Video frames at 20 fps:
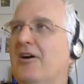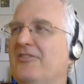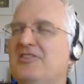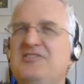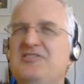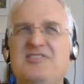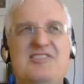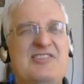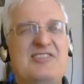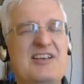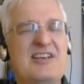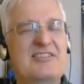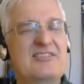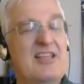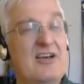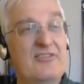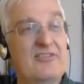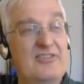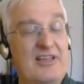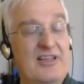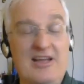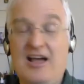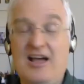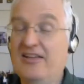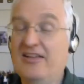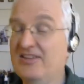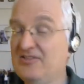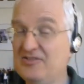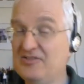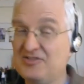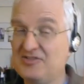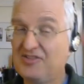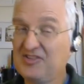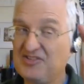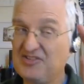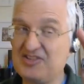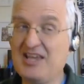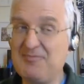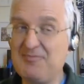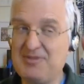this is the second. Now, this is
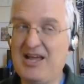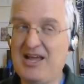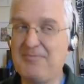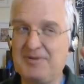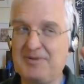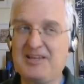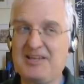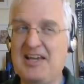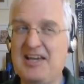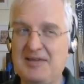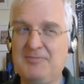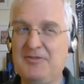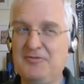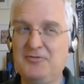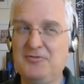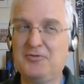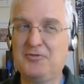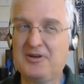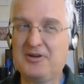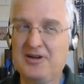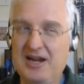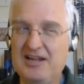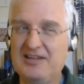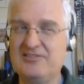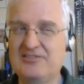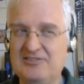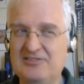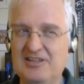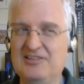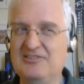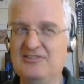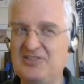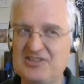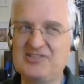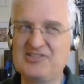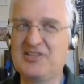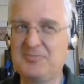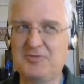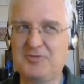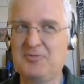the same topic I had before. It
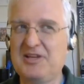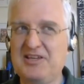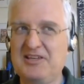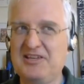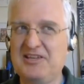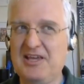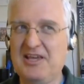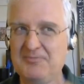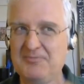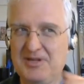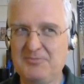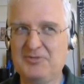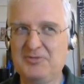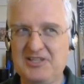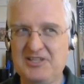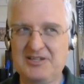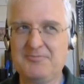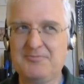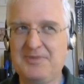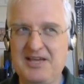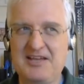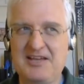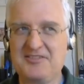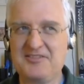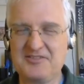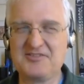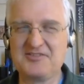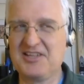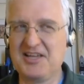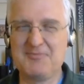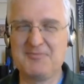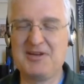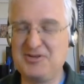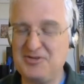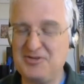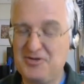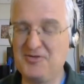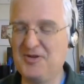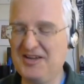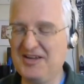just slipped away again, but I'm going to get it back this time. I
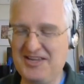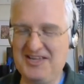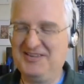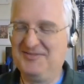know